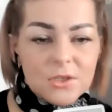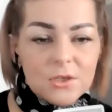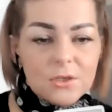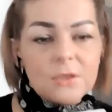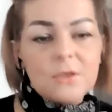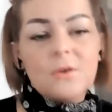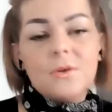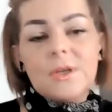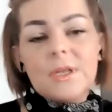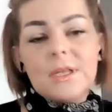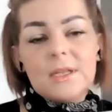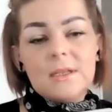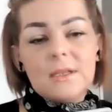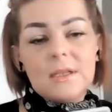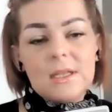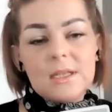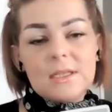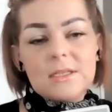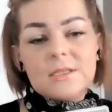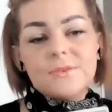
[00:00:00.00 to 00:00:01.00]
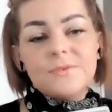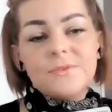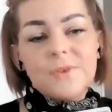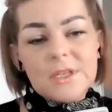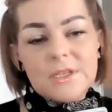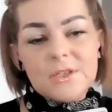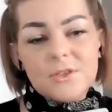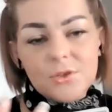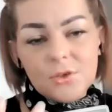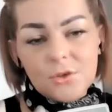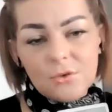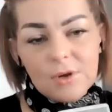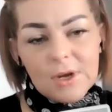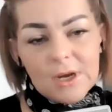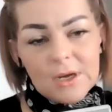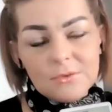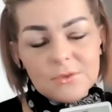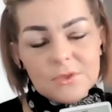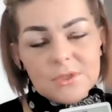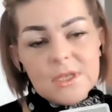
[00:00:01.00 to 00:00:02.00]
on your hill and defend your
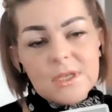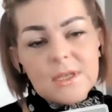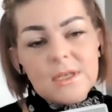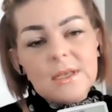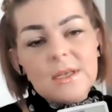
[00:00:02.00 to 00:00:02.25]
ground,